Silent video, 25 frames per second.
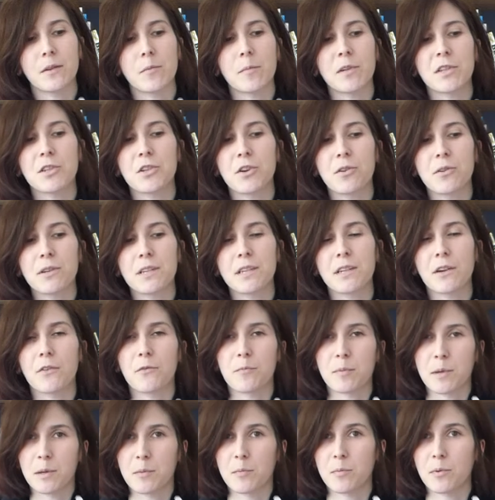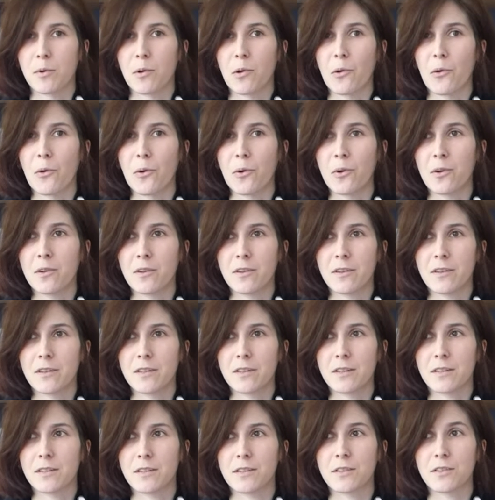The majority of people
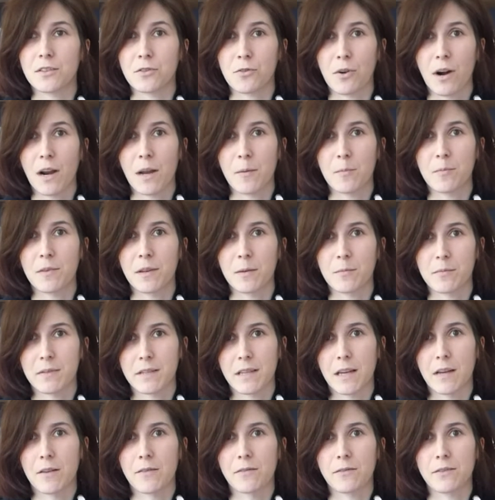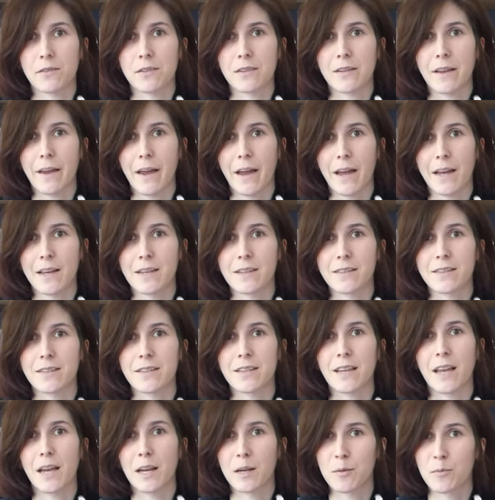describe themselves
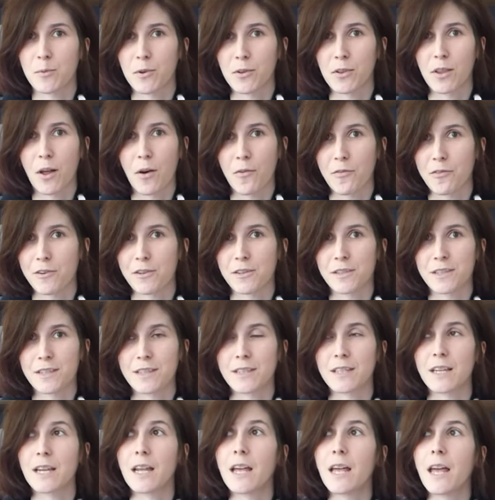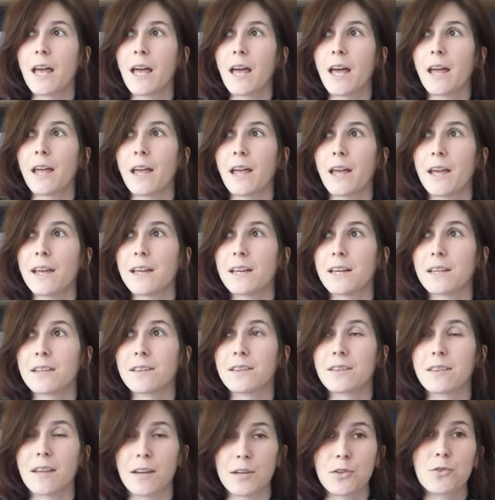as animal lovers,
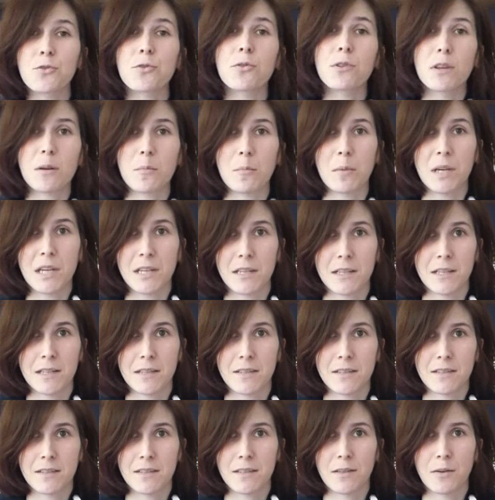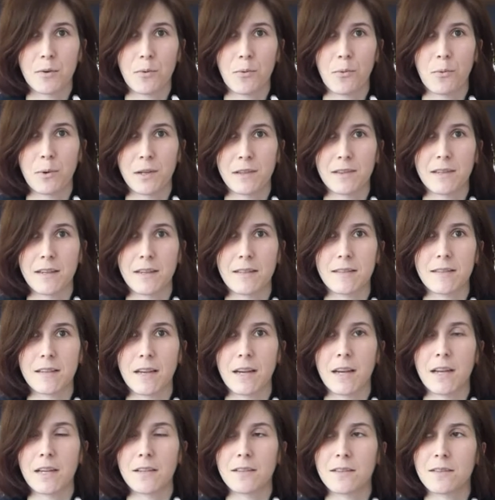and they truly mean it when they
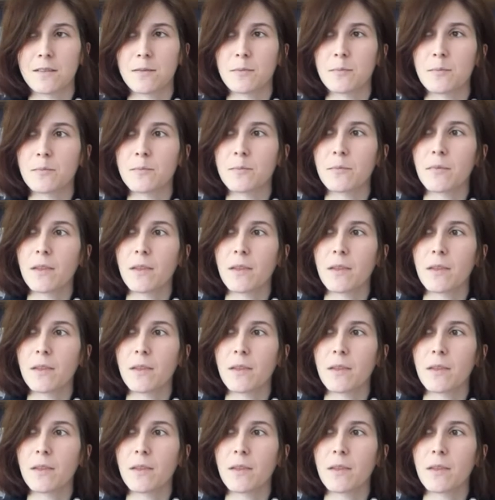say it.